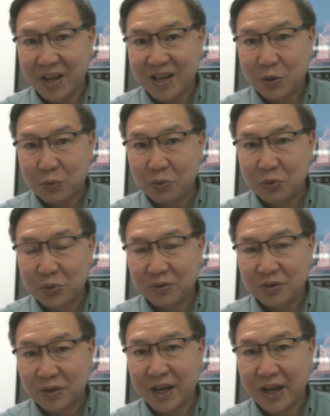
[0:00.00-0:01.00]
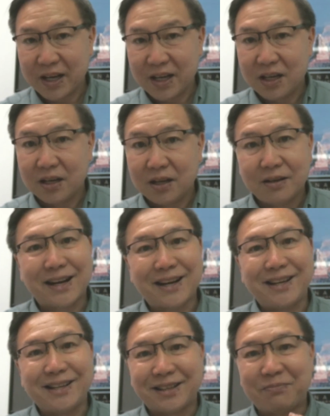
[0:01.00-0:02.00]
rule, okay, that
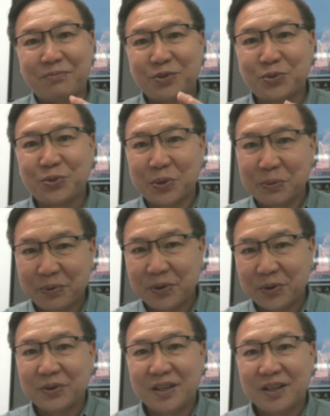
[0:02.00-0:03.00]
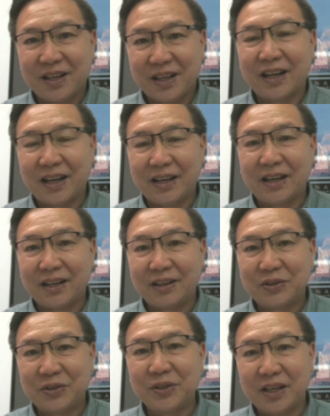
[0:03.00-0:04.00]
is a super
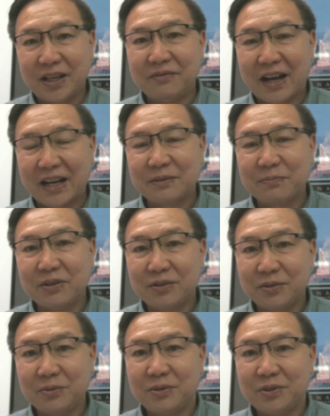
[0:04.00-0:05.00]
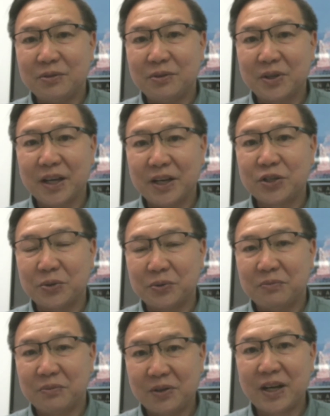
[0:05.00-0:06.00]
good investment to look into.
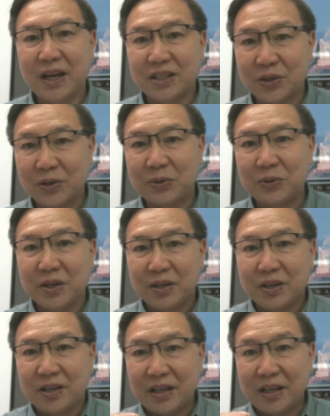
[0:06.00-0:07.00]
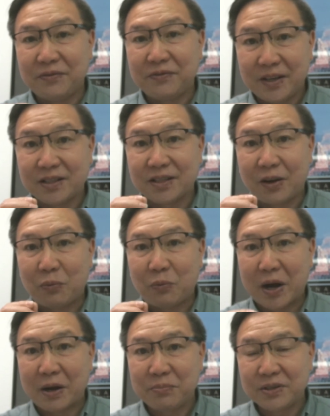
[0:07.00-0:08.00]
Okay, so if it's a
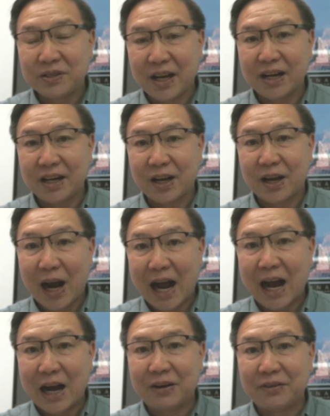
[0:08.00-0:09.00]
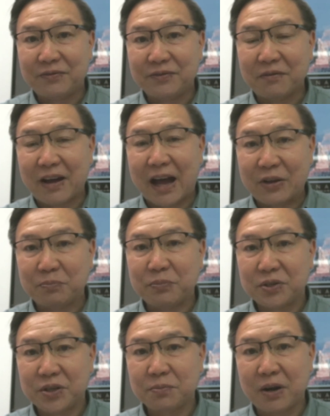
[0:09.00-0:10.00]
1% of the value
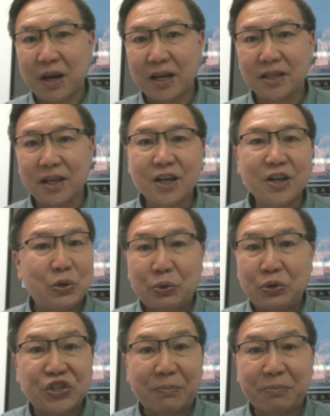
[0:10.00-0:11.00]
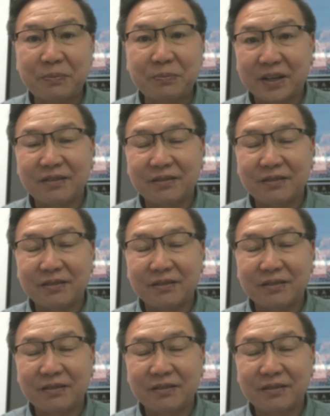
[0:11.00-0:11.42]
purchase price, you jump a bit,